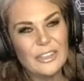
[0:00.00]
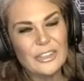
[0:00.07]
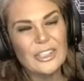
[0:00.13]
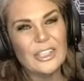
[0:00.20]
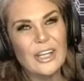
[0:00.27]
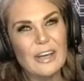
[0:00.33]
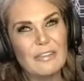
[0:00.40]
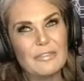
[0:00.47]
a
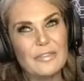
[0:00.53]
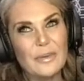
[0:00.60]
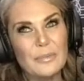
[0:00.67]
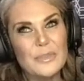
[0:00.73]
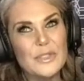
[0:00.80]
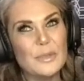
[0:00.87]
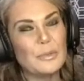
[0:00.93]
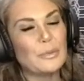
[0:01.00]
lot from
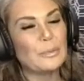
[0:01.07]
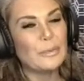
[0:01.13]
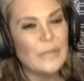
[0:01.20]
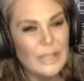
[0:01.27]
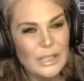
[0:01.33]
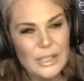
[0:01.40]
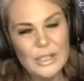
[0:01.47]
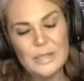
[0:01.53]
some
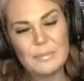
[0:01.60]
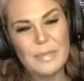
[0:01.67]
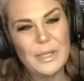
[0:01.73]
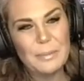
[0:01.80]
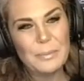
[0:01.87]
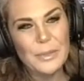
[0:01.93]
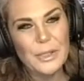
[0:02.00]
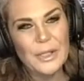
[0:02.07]
really good
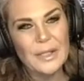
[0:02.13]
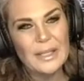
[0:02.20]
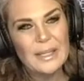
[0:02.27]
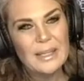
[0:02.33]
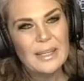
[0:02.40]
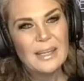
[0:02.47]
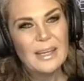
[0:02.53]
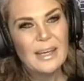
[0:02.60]
people.
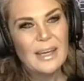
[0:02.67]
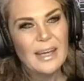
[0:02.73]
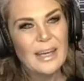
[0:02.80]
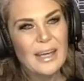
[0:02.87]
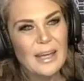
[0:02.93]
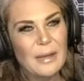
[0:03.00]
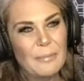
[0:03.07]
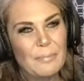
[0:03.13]

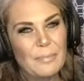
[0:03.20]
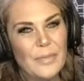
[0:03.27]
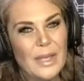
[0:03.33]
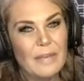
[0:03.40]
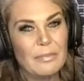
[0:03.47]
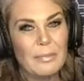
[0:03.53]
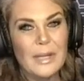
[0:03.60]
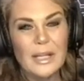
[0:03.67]

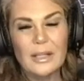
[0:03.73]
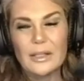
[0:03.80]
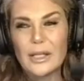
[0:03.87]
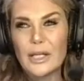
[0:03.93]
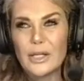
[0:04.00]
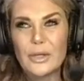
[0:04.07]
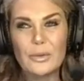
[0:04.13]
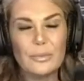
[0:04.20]
I've met a lot
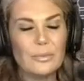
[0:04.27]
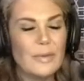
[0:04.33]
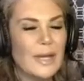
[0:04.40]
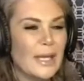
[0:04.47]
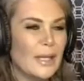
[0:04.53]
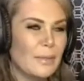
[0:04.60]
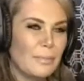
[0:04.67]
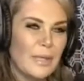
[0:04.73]
of
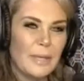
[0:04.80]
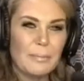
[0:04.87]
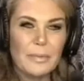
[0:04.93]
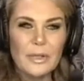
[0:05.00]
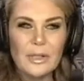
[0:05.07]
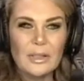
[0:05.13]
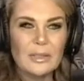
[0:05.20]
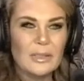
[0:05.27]
great
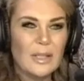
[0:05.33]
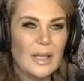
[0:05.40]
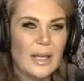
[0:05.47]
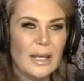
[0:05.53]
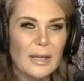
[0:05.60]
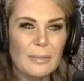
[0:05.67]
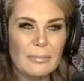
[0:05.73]
people. I